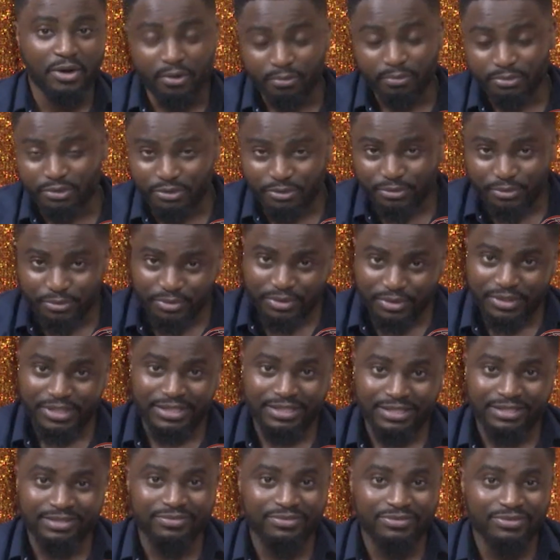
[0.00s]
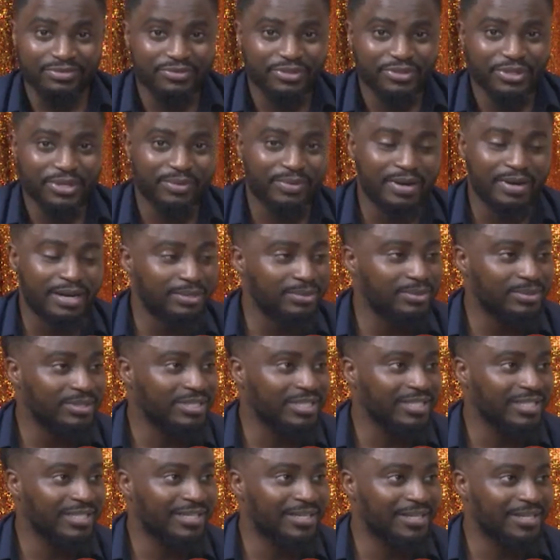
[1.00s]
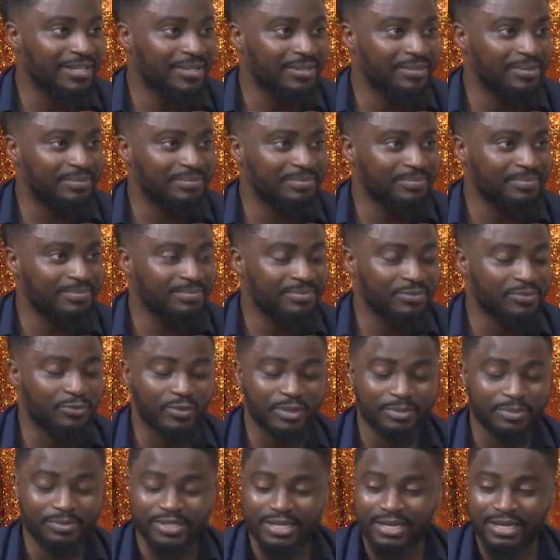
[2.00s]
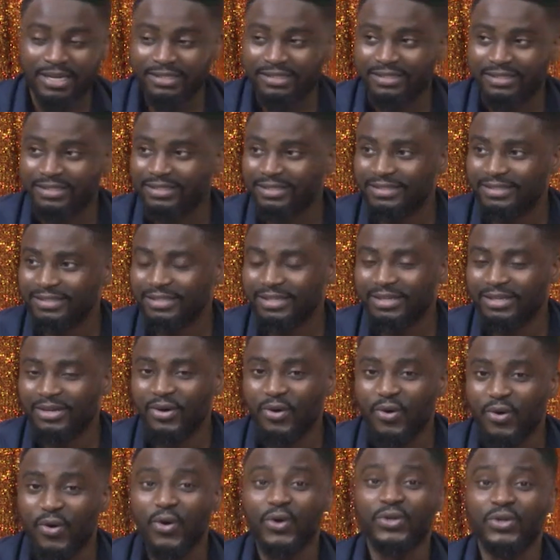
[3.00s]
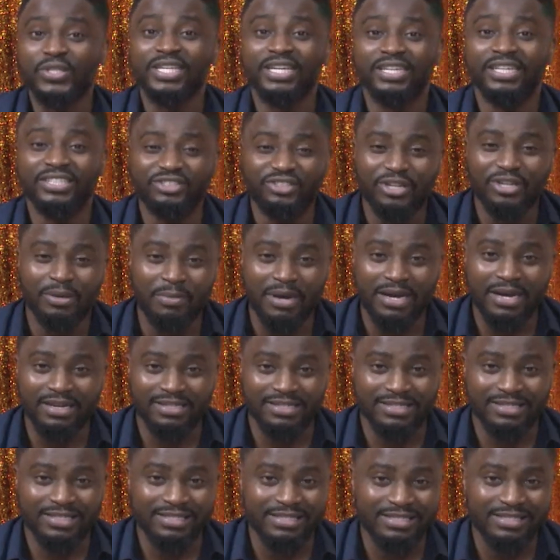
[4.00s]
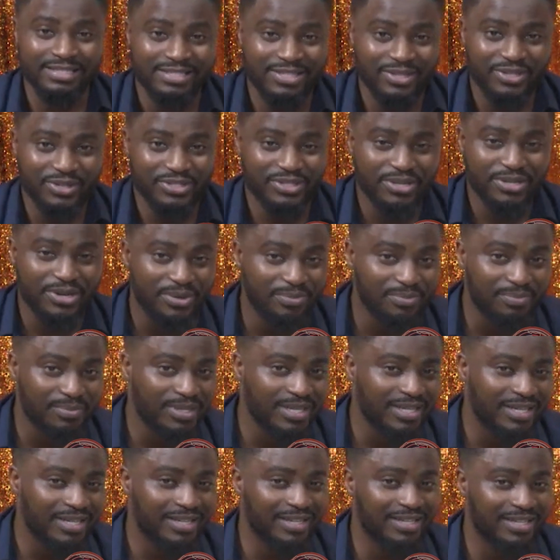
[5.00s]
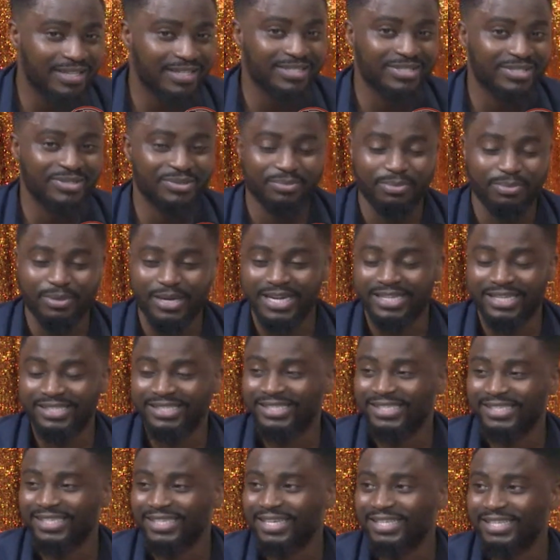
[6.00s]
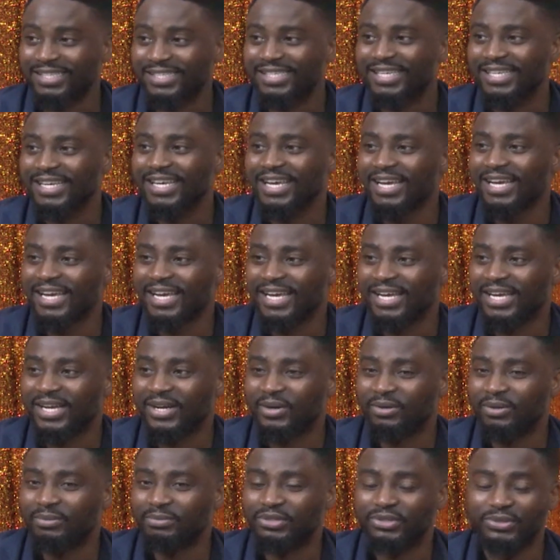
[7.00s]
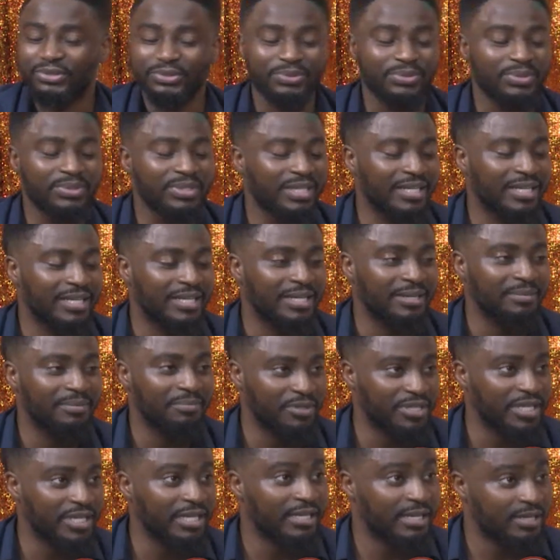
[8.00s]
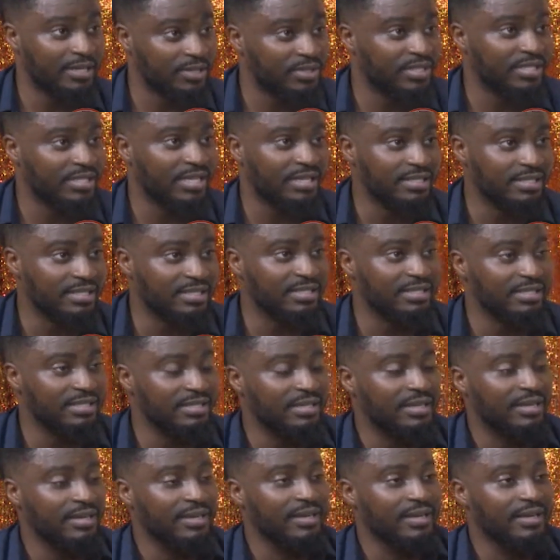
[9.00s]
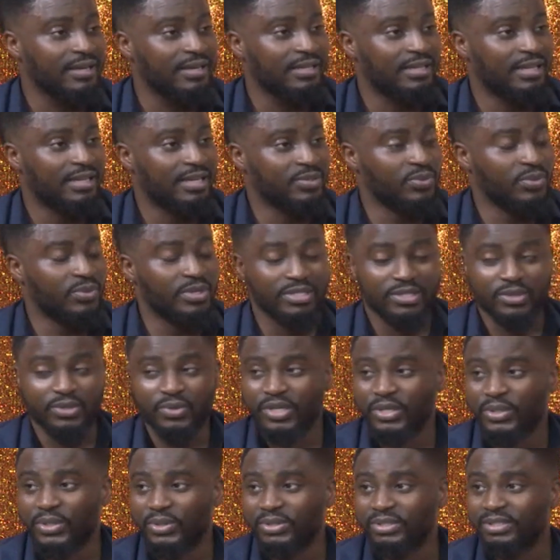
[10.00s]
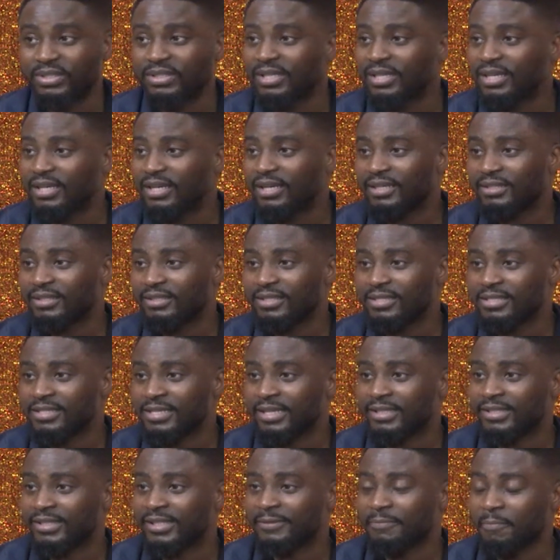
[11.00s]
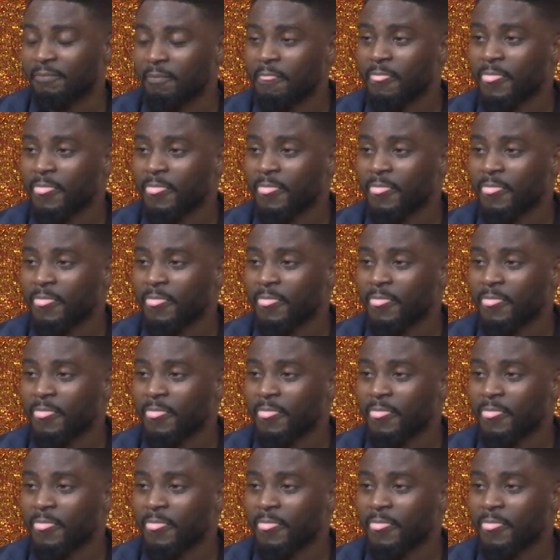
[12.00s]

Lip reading: come through if you're around. Websites uncutextramagazines.com to buy tickets and come through. But yeah, that's what's going on this Saturday.